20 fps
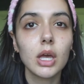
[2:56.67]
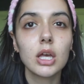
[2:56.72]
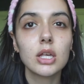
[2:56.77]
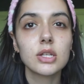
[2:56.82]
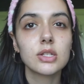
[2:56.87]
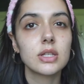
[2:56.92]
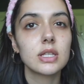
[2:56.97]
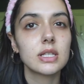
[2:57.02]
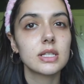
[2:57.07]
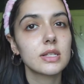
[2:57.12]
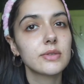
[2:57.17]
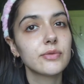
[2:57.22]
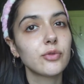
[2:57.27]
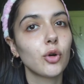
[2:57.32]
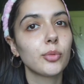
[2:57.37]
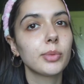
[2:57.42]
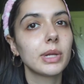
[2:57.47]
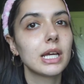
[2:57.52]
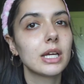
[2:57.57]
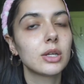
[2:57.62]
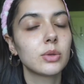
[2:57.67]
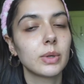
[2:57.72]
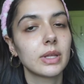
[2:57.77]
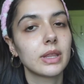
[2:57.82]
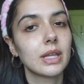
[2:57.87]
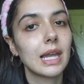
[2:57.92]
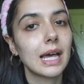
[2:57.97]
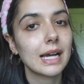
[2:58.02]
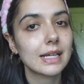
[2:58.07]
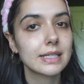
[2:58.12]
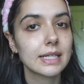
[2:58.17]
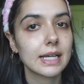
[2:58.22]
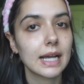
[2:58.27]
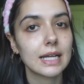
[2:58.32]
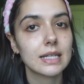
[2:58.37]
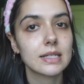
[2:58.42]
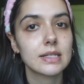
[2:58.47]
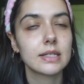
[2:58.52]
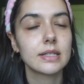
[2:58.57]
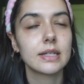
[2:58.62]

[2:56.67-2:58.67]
This is formulated with lactic acid